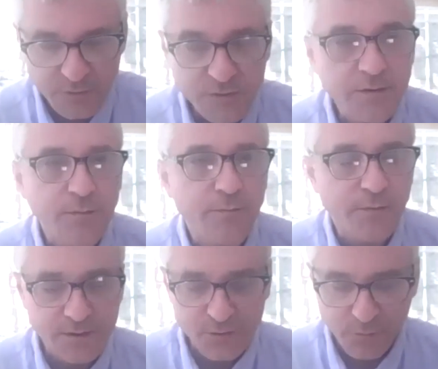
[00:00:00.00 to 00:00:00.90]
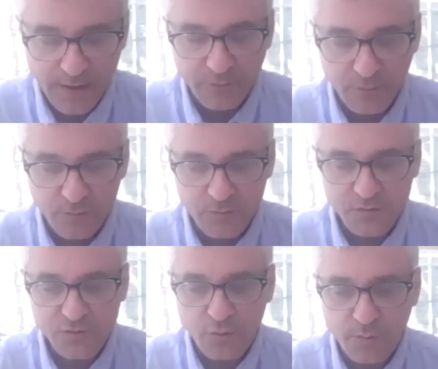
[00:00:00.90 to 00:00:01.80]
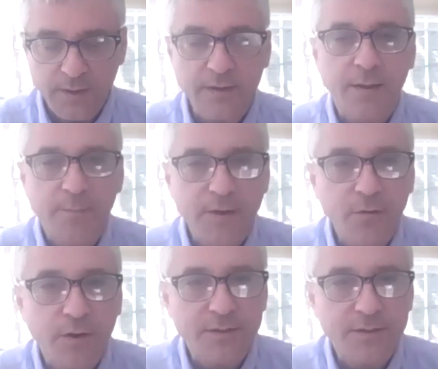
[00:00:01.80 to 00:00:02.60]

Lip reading: performed by DRCLAS, especially our regional